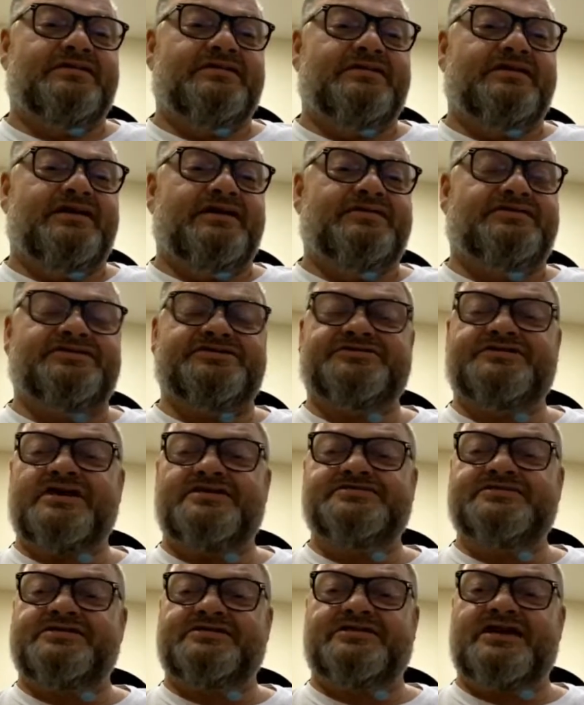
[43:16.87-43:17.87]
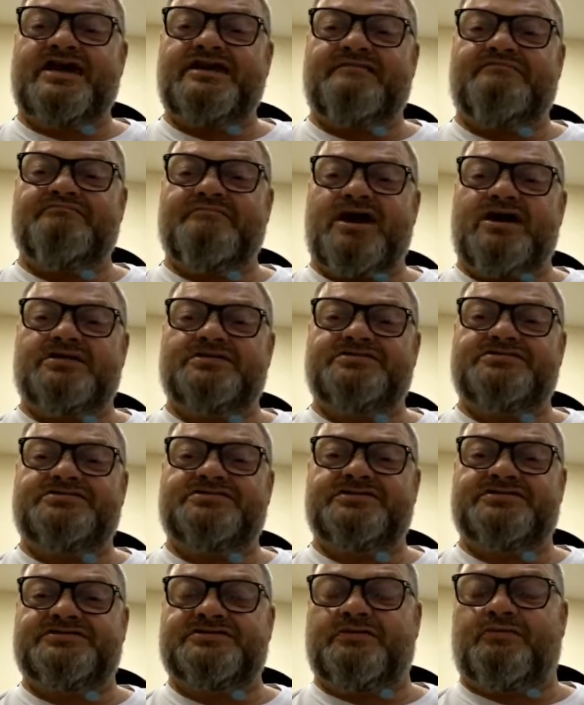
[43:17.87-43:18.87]
It just doesn't take much.
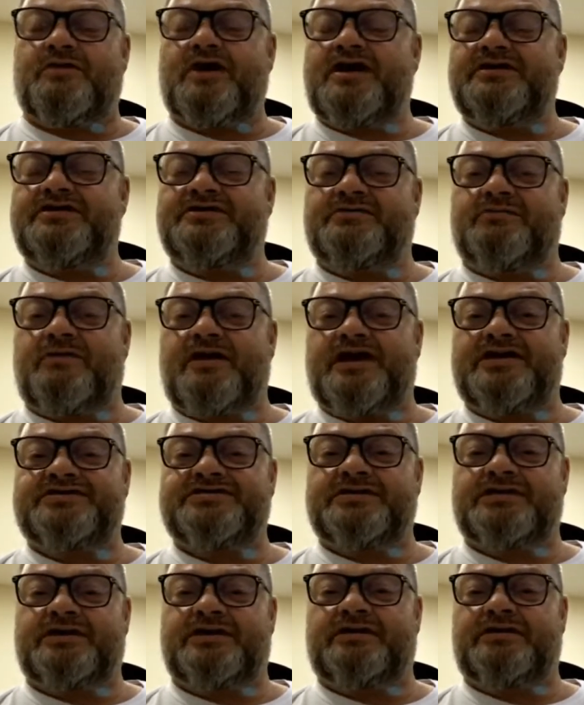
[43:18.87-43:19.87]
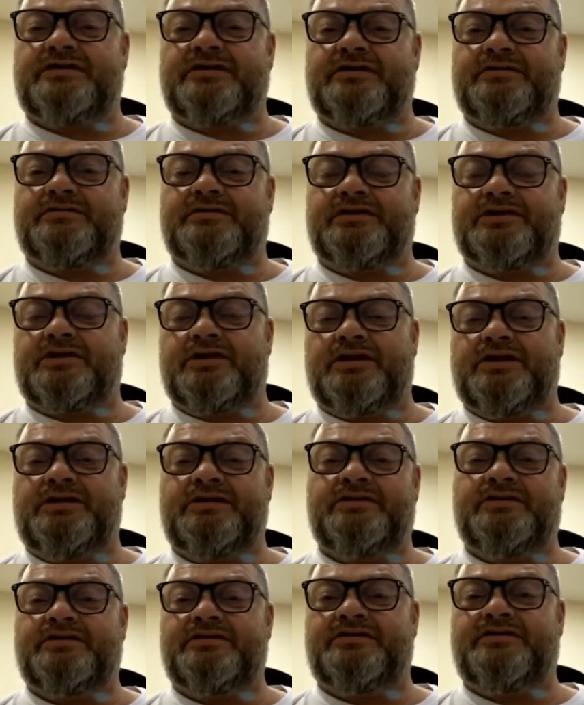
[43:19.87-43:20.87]
Just the right direction, and a little
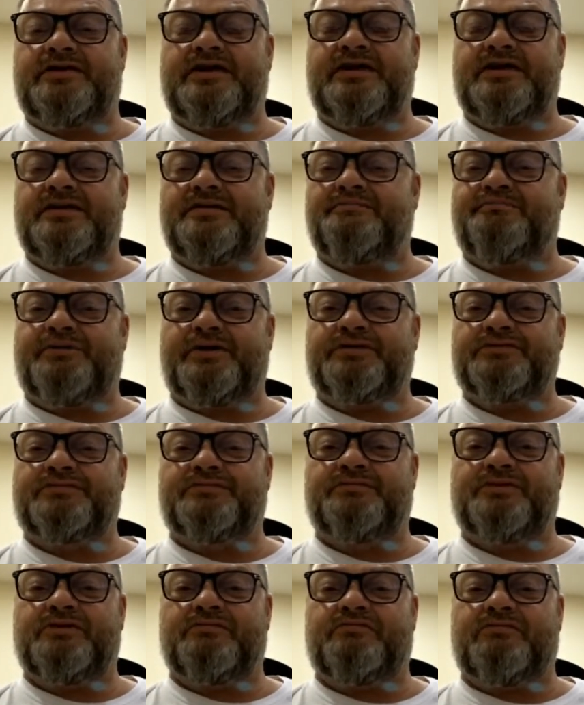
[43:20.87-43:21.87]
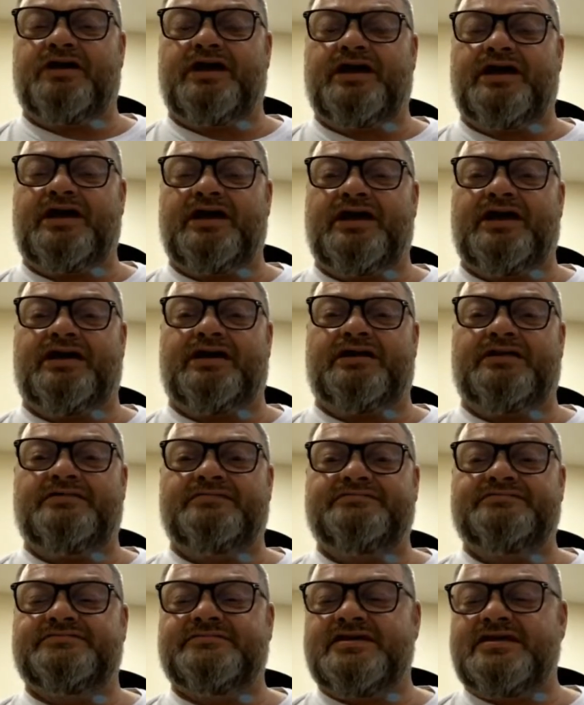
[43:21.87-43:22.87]
here and there, and boom, you're right at it.
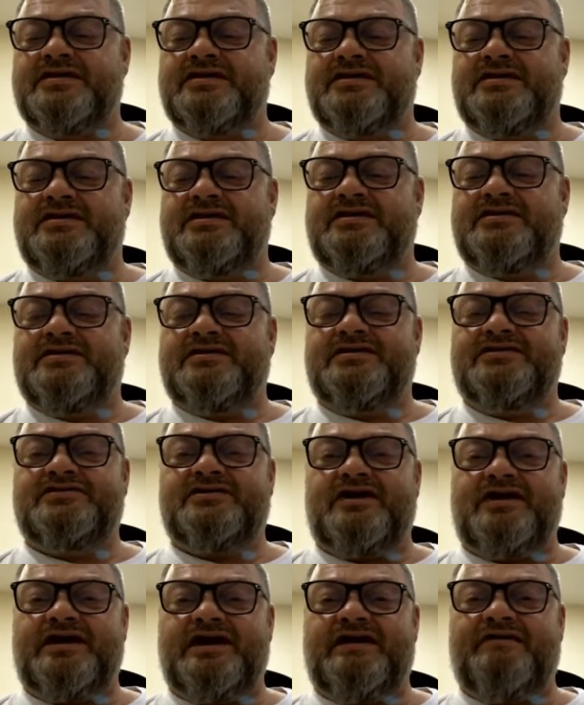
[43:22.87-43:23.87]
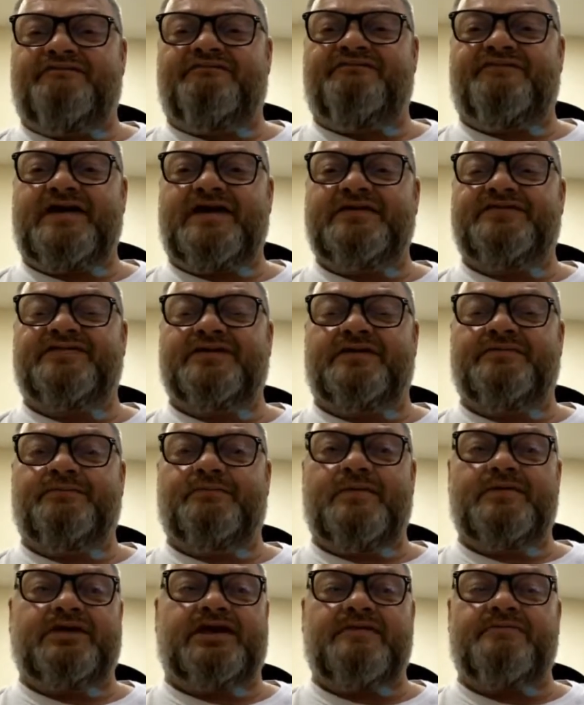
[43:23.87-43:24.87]
So I'd have faith on
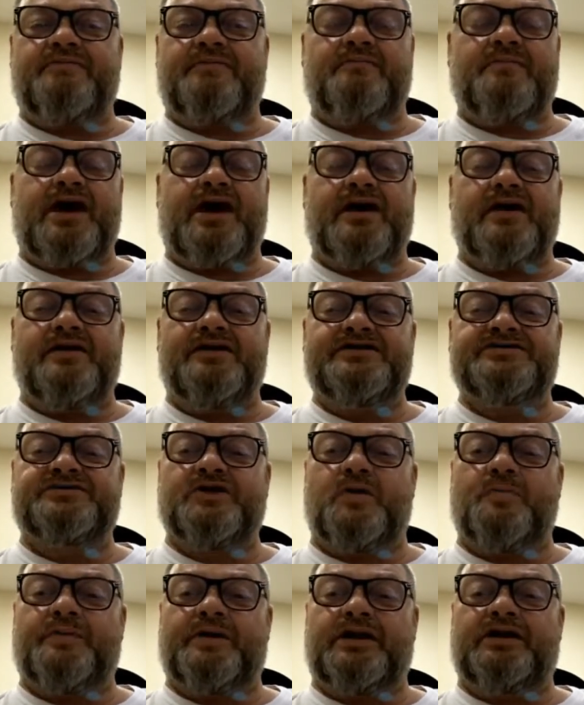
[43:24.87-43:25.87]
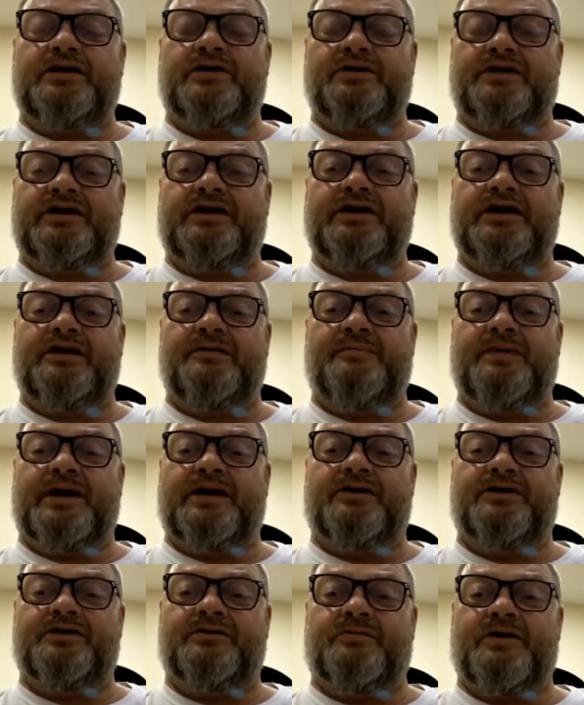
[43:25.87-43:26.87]
keeping my eyes open and looking in a
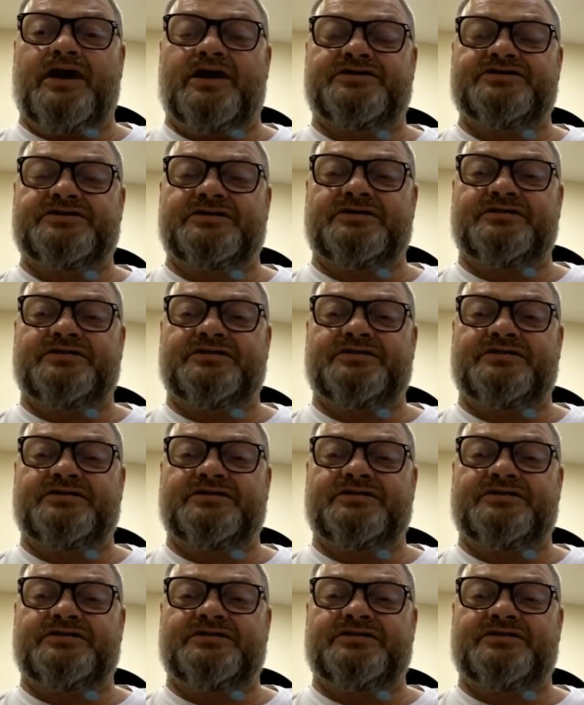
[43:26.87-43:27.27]
better direction.